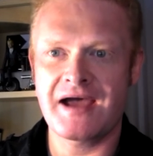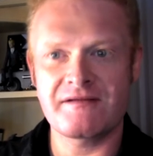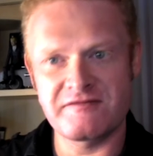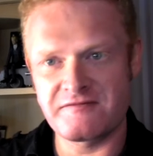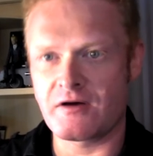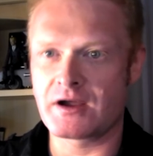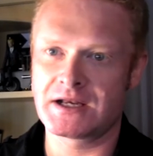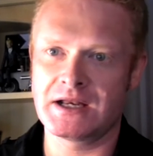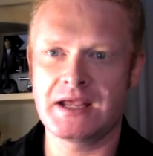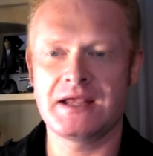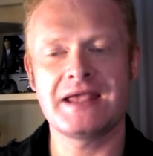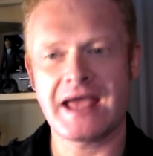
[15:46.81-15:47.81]
And
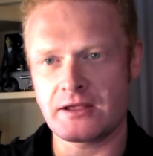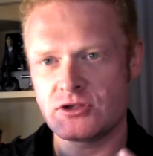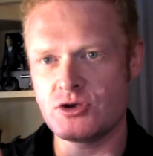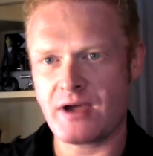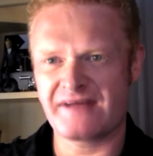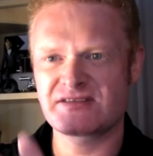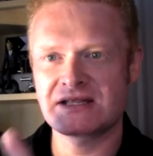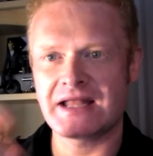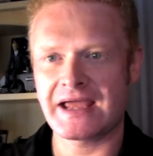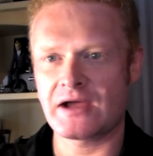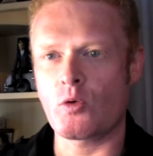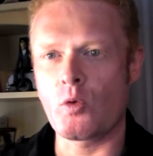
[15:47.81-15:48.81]
finally, yeah, you have to
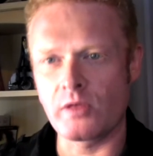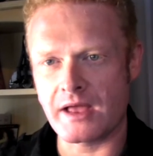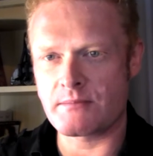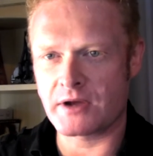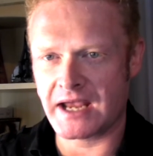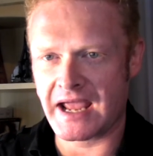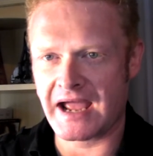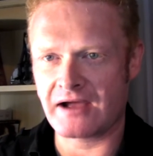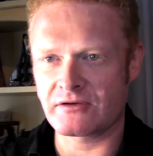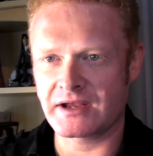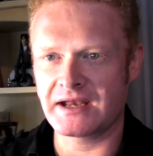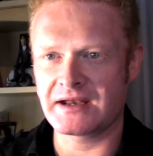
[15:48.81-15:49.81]
lay all that money
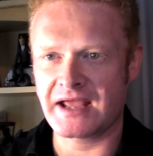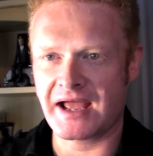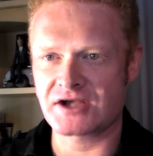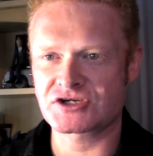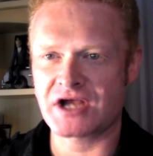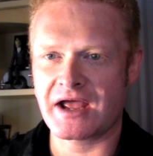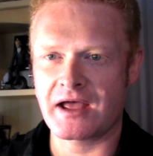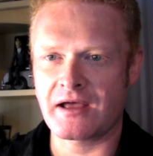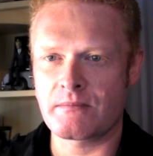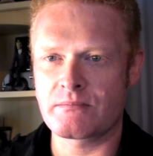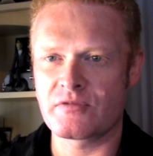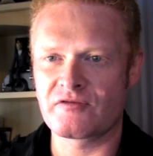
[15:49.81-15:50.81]
out in cash
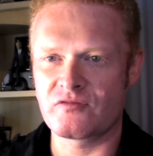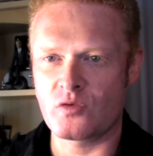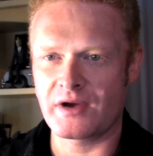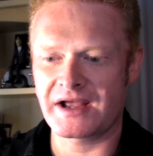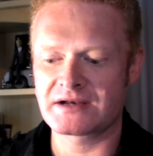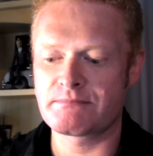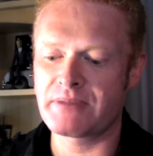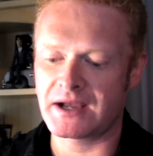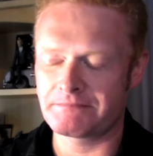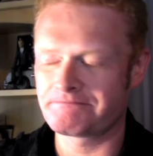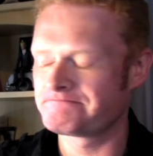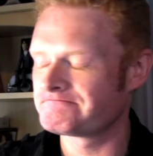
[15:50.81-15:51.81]
beforehand.
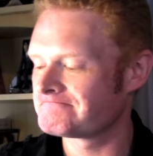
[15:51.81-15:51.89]
But